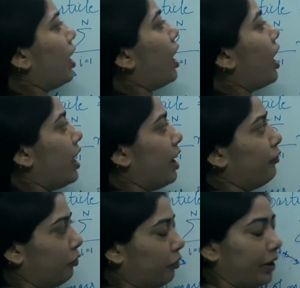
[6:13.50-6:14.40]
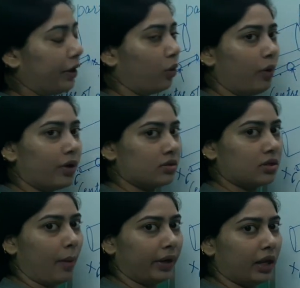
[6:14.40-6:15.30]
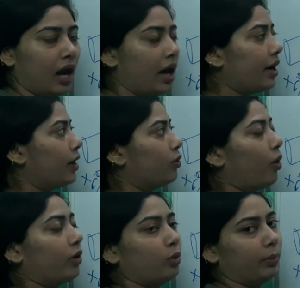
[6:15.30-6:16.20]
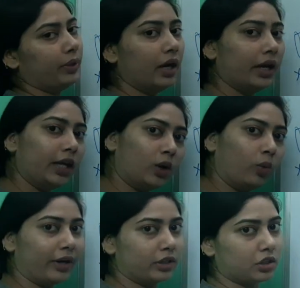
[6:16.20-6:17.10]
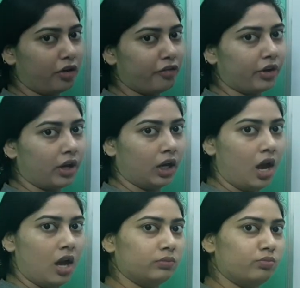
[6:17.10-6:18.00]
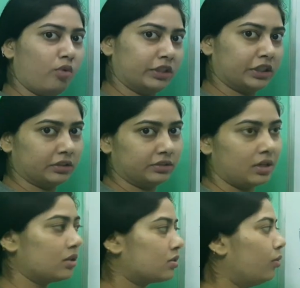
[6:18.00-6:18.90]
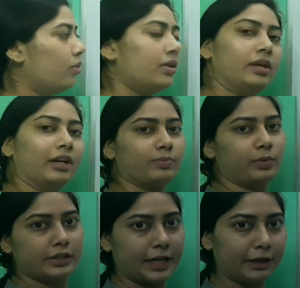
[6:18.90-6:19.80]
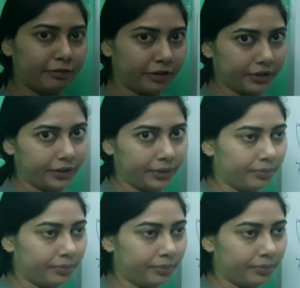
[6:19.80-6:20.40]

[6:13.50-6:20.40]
I have to find out what is capital R and what will be the equation of motion. So let's proceed further.